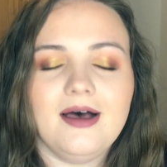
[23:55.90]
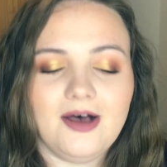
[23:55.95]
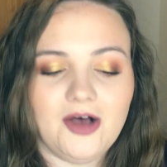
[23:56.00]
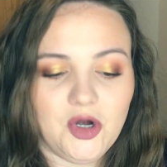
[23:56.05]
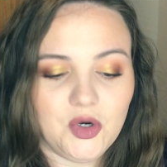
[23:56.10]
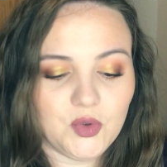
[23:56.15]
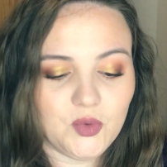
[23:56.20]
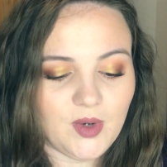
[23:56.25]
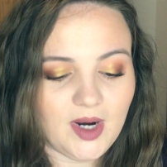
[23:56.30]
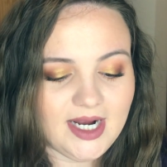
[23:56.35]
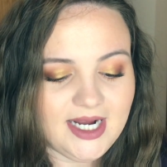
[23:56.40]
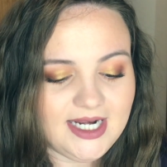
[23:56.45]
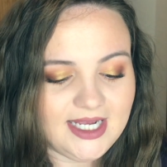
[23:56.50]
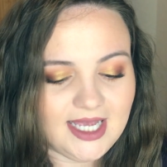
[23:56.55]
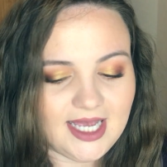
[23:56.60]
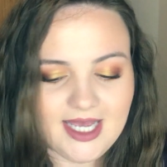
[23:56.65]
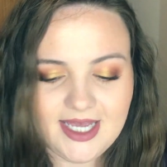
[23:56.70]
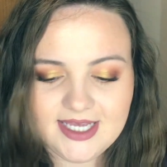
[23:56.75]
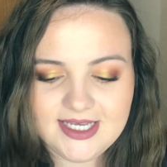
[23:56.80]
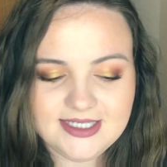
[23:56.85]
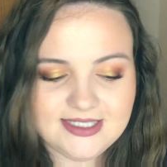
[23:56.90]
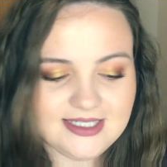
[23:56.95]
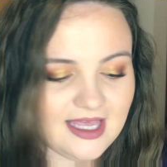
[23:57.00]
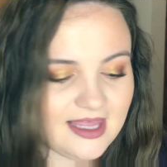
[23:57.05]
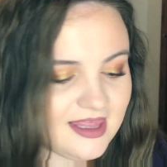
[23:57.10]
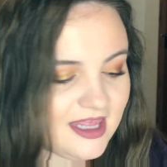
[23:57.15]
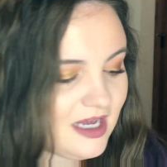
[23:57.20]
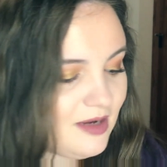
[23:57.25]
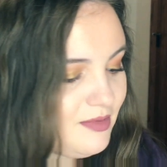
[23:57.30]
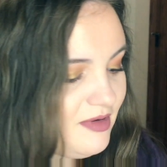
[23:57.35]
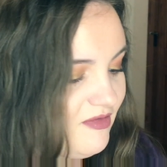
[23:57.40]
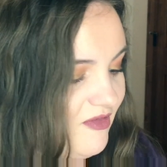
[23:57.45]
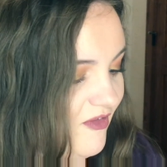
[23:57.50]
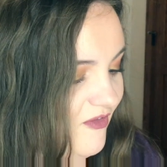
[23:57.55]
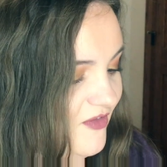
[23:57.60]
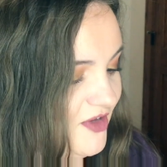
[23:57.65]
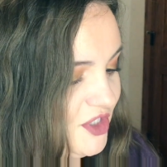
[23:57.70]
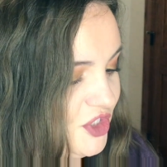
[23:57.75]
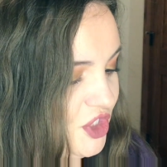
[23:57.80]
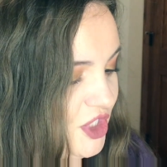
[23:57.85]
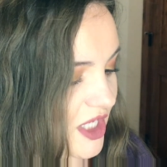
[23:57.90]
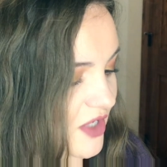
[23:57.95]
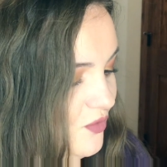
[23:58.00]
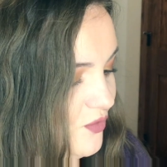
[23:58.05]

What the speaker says: Alright guys, I think we've officially